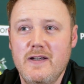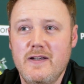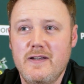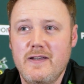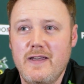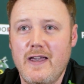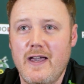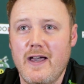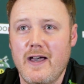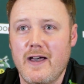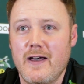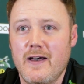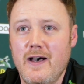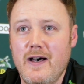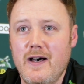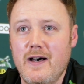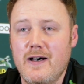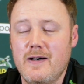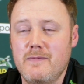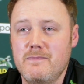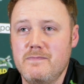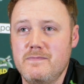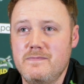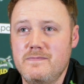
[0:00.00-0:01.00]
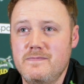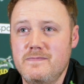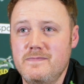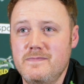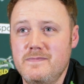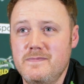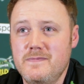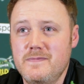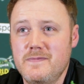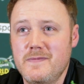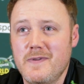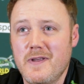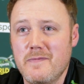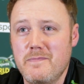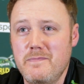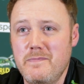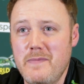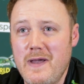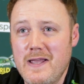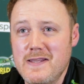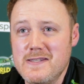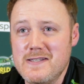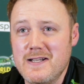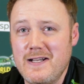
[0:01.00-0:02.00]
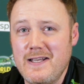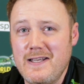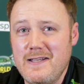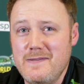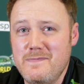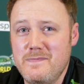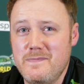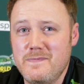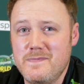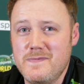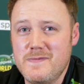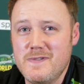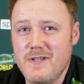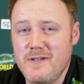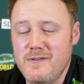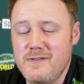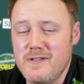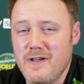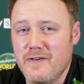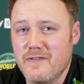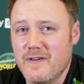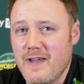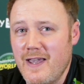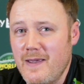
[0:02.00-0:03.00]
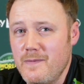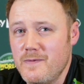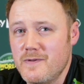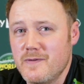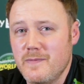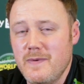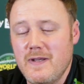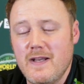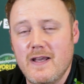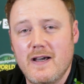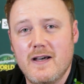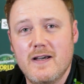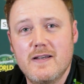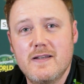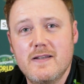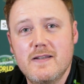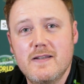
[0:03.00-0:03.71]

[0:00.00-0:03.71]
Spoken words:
yeah, mentally, two tough games for me, that.